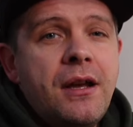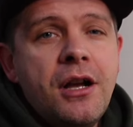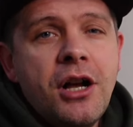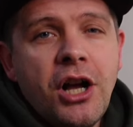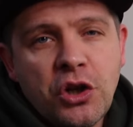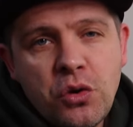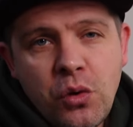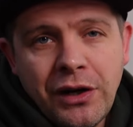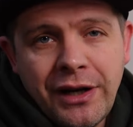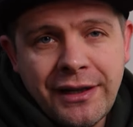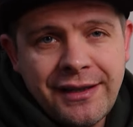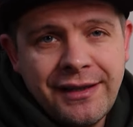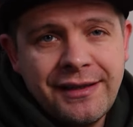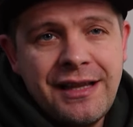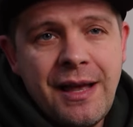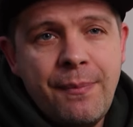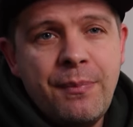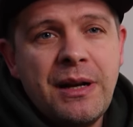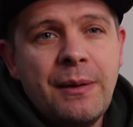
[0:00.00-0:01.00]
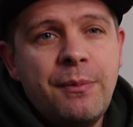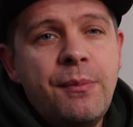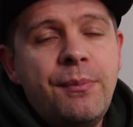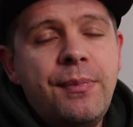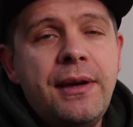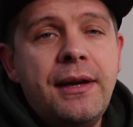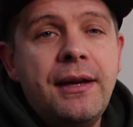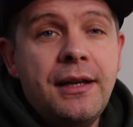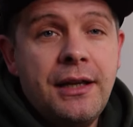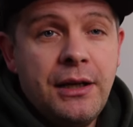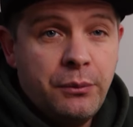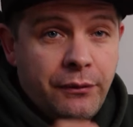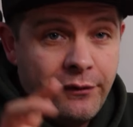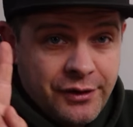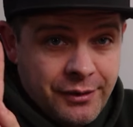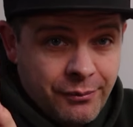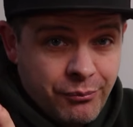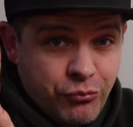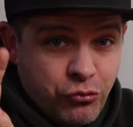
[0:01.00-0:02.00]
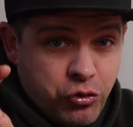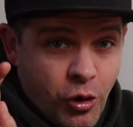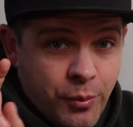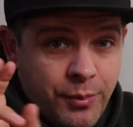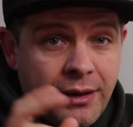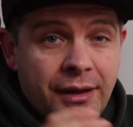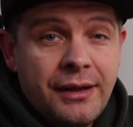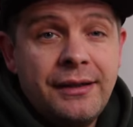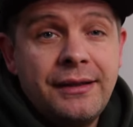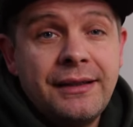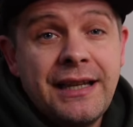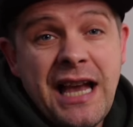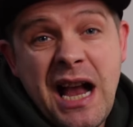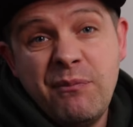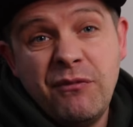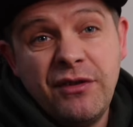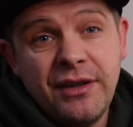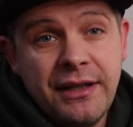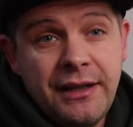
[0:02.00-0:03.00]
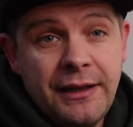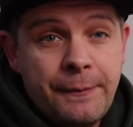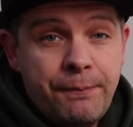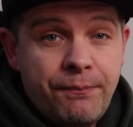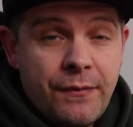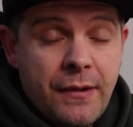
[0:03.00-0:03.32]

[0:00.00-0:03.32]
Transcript: I'd quite like to step it up a bit with some proper camera gear.